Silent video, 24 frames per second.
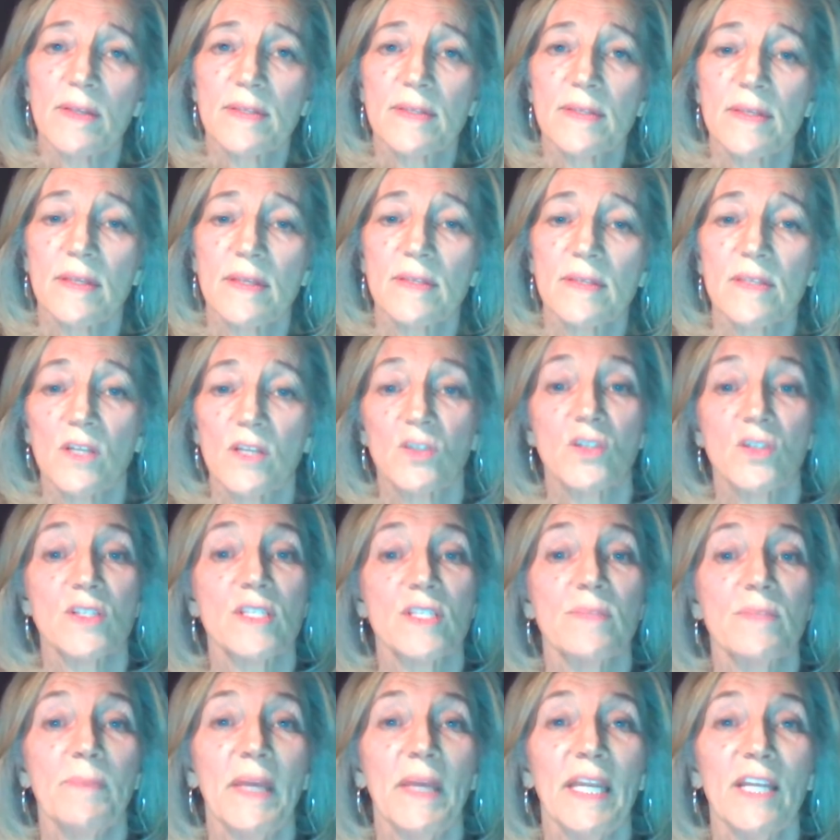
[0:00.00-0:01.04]
such
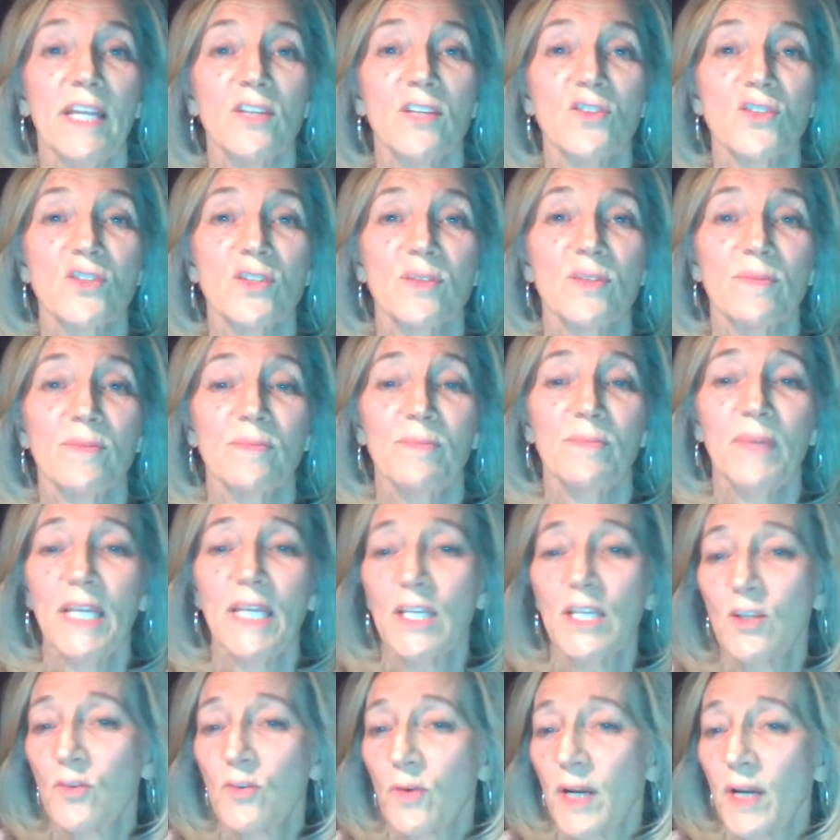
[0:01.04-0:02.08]
as spinach,
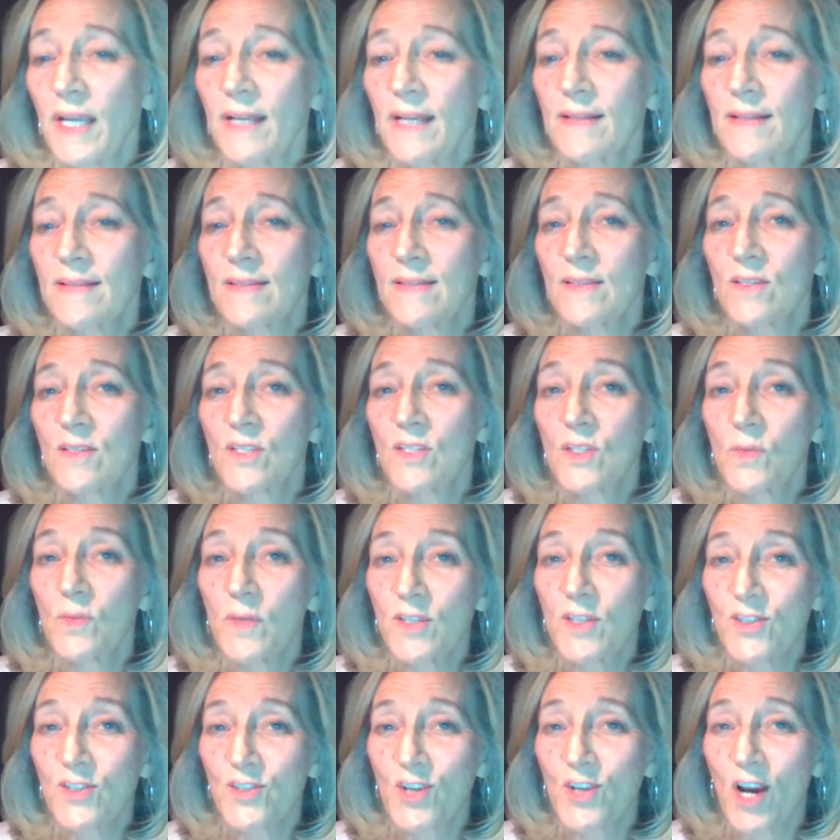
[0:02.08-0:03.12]
beet greens,
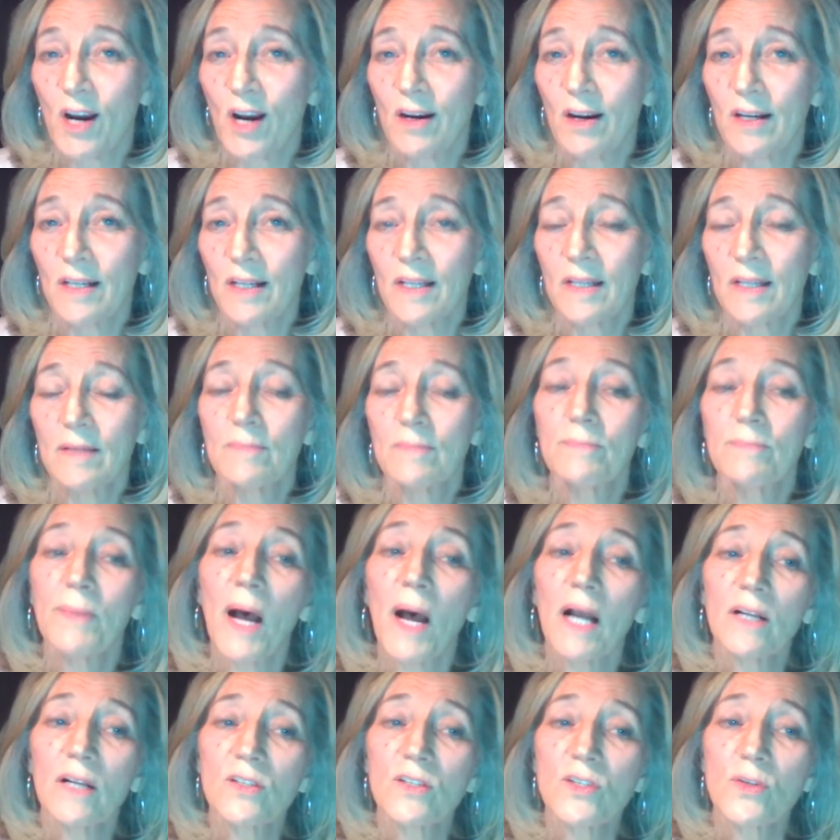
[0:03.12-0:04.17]
Swiss chard,
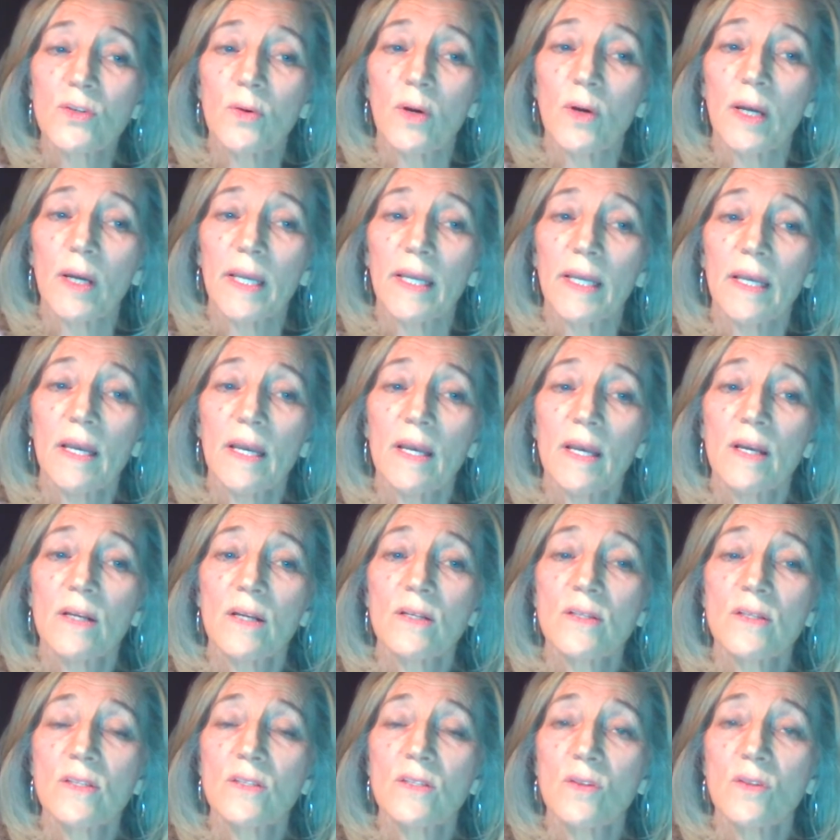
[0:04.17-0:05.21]
bok choy,
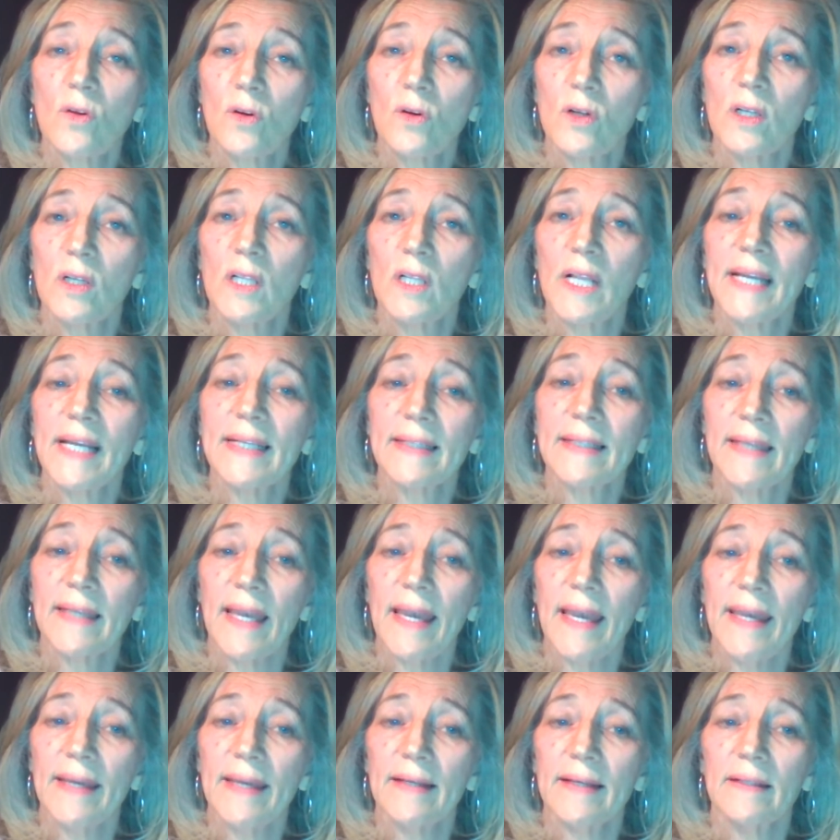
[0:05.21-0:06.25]
sorrel, and
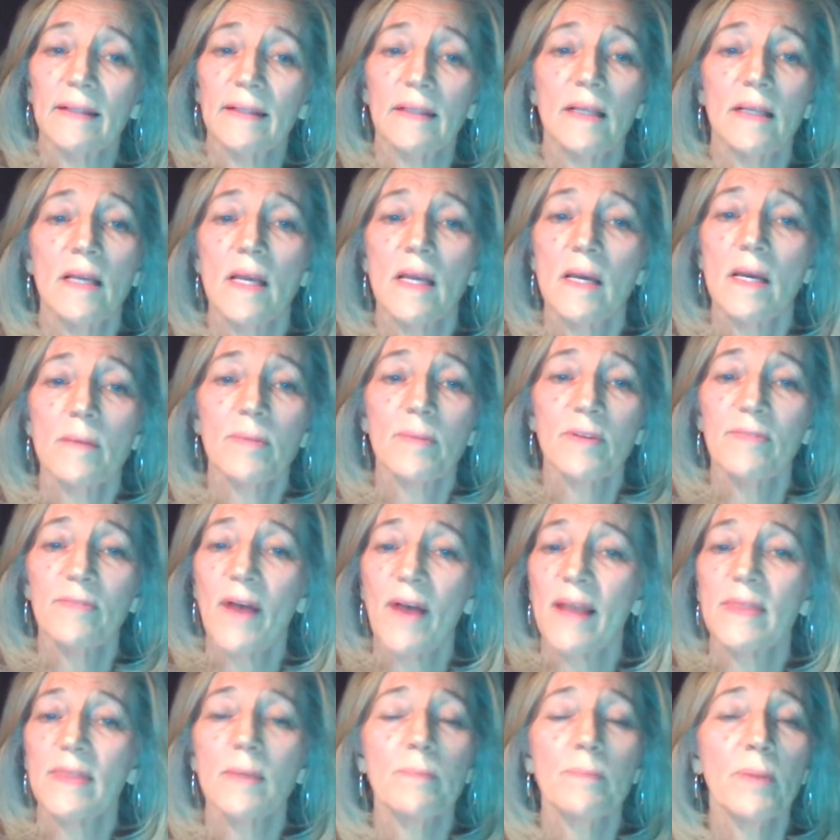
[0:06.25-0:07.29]
kale
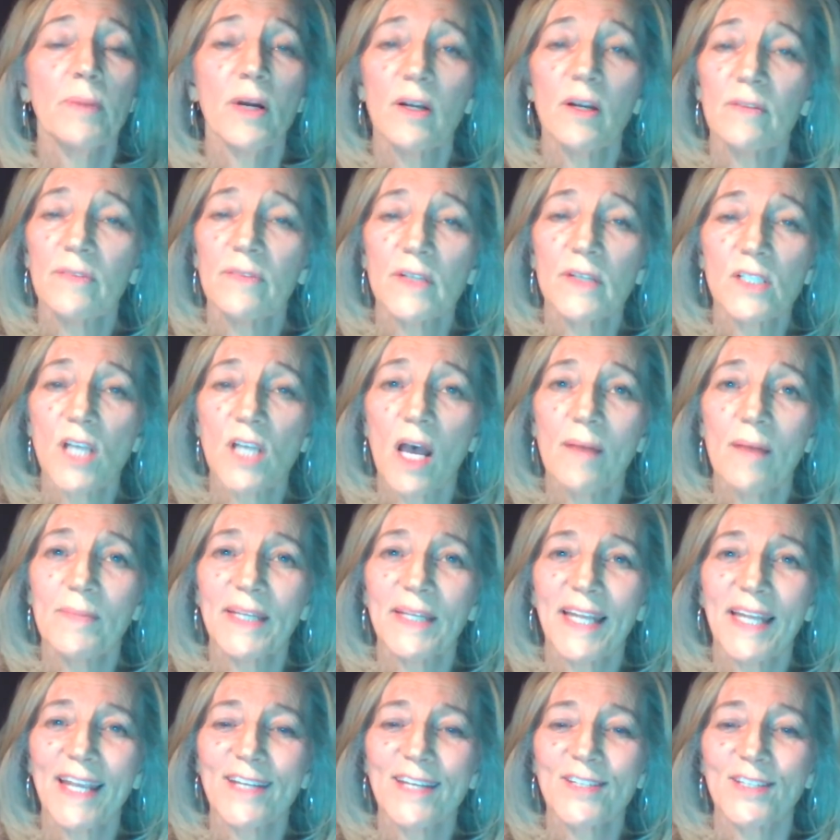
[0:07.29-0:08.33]
provide the perfect
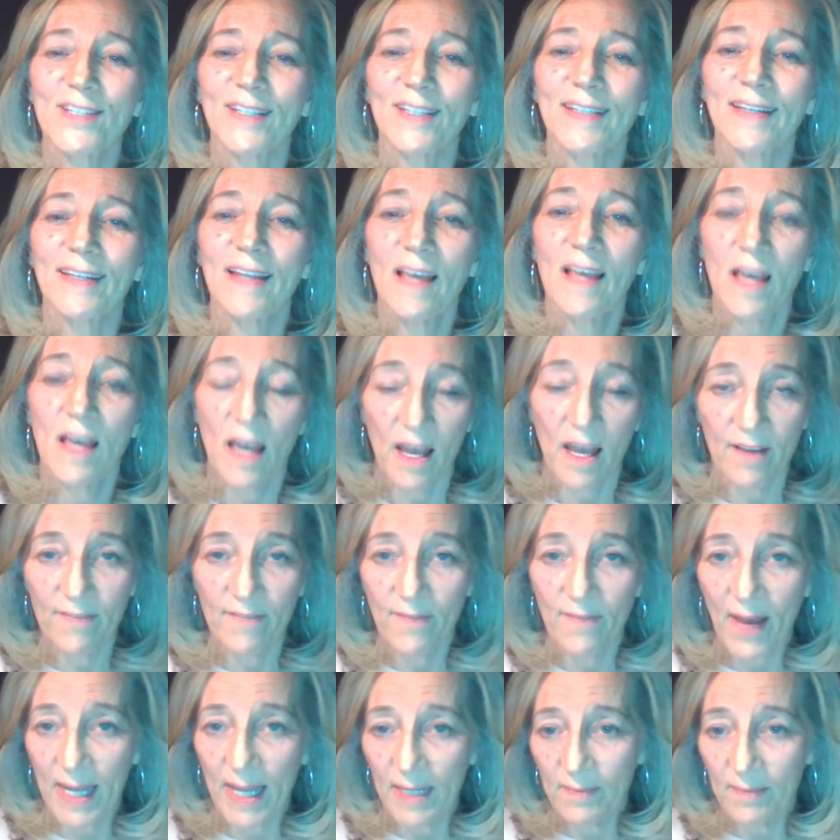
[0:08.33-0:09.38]
combination of
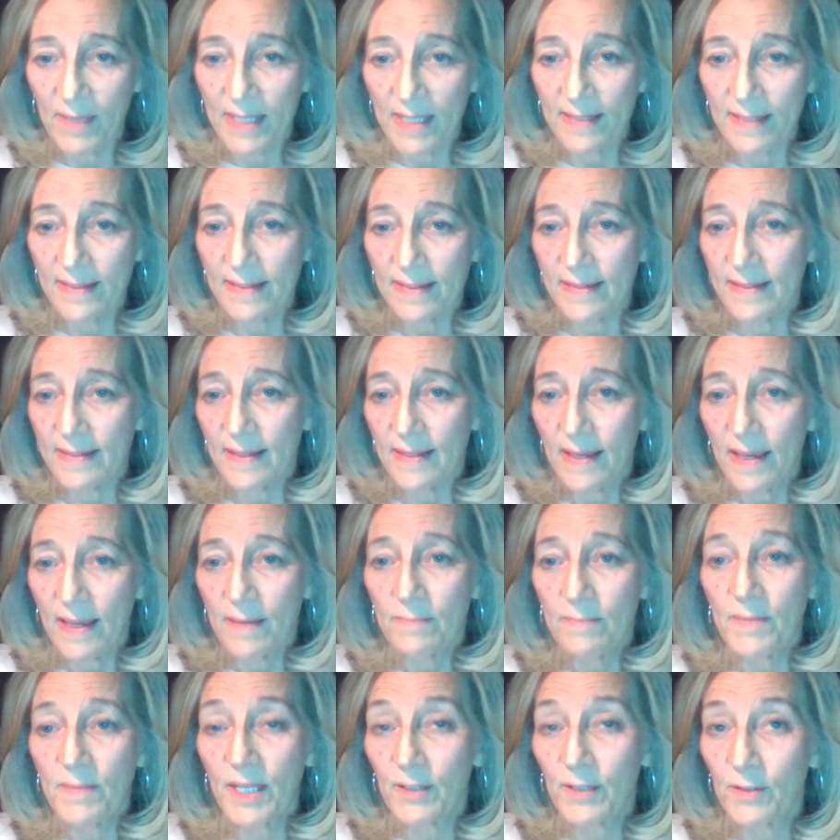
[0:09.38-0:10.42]
vitamins,
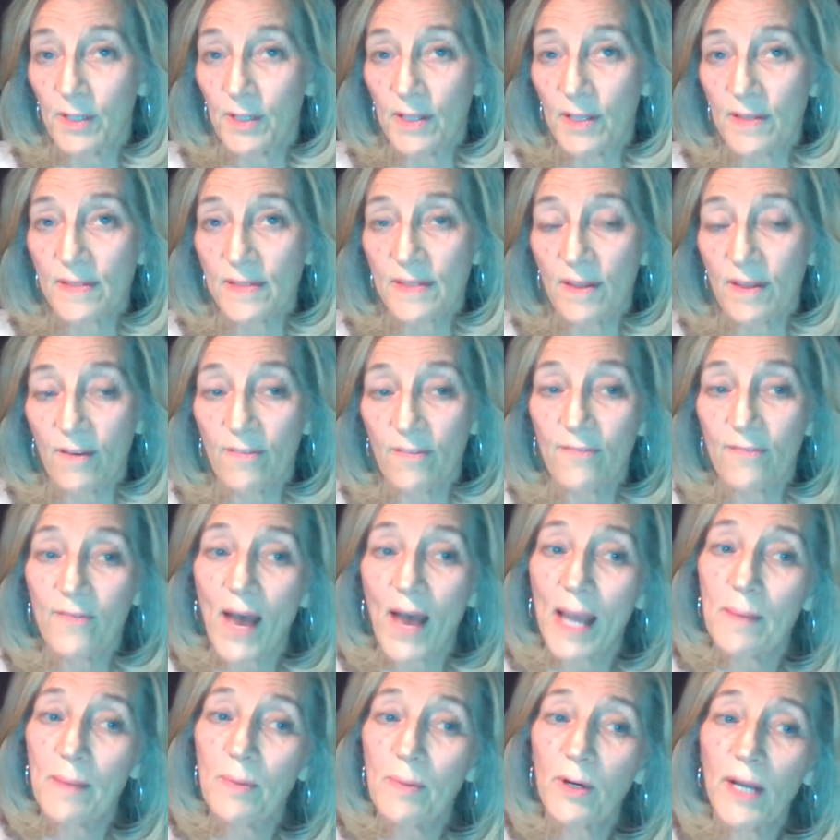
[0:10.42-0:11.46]
minerals,
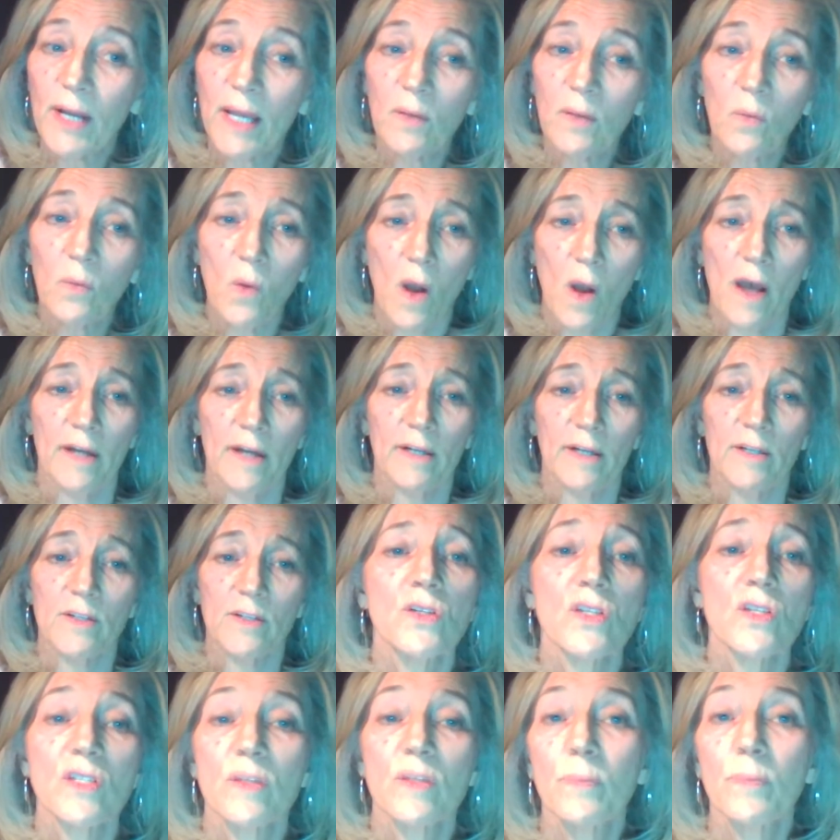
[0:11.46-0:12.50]
fiber, and water
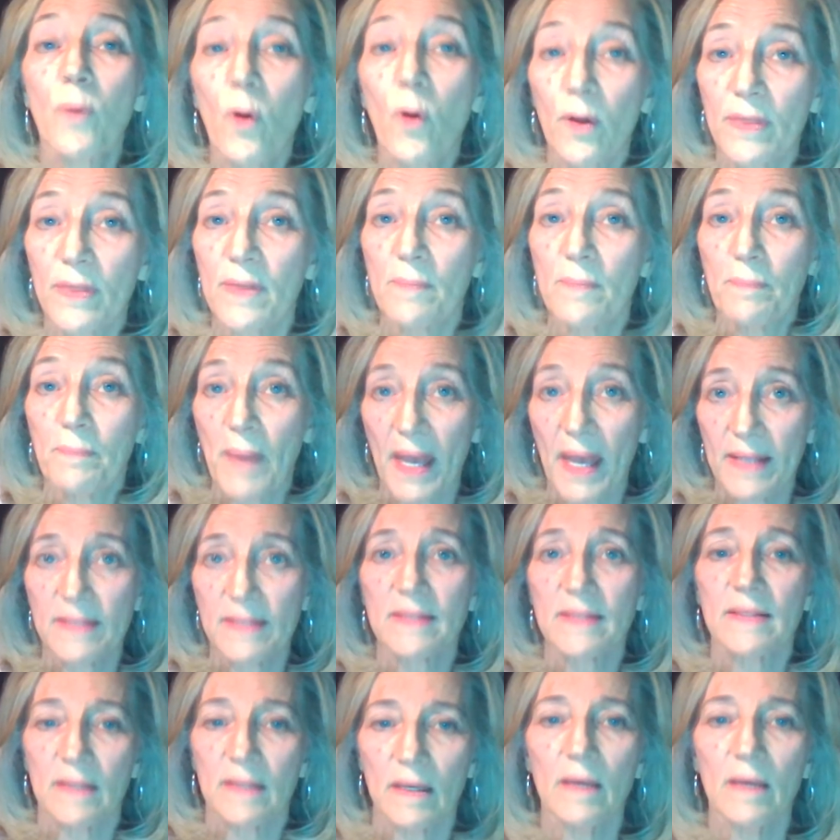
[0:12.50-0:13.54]
to support the
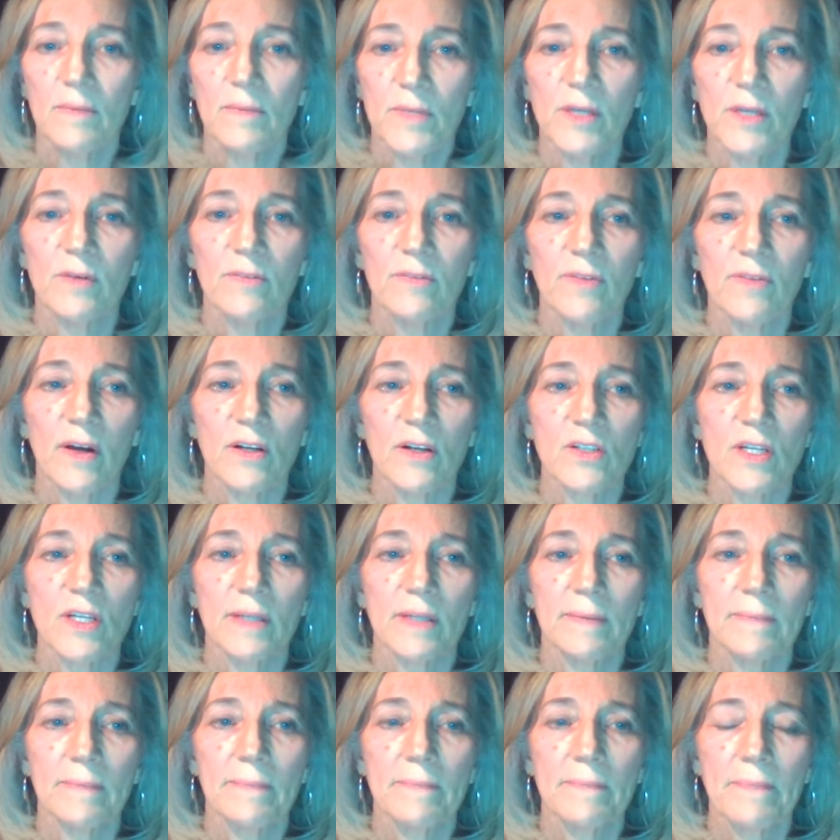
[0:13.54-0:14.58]
best immune
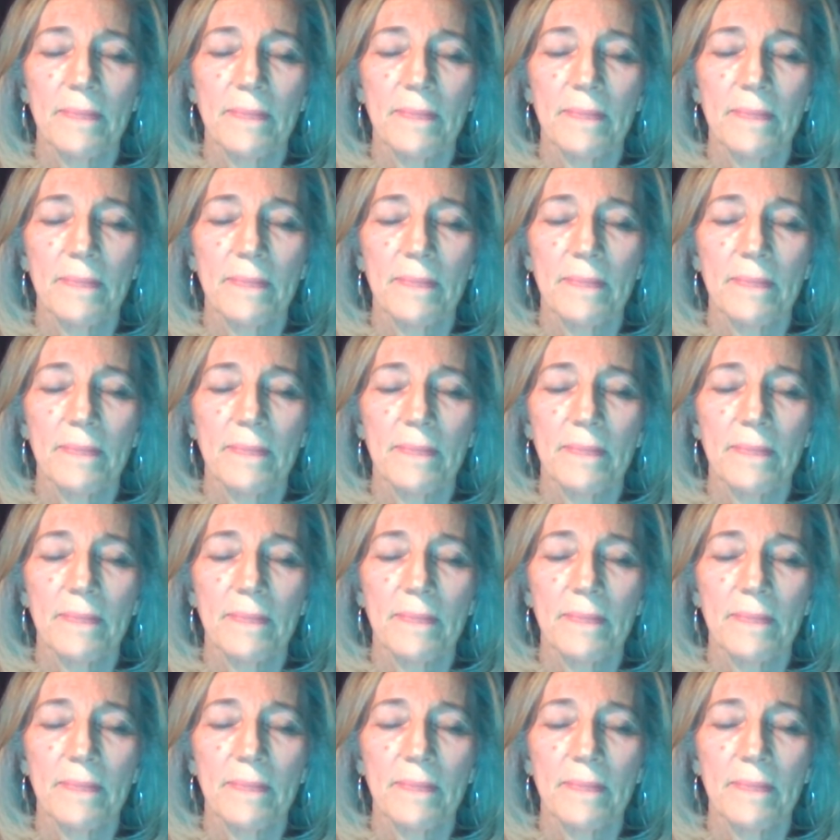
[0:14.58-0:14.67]
function.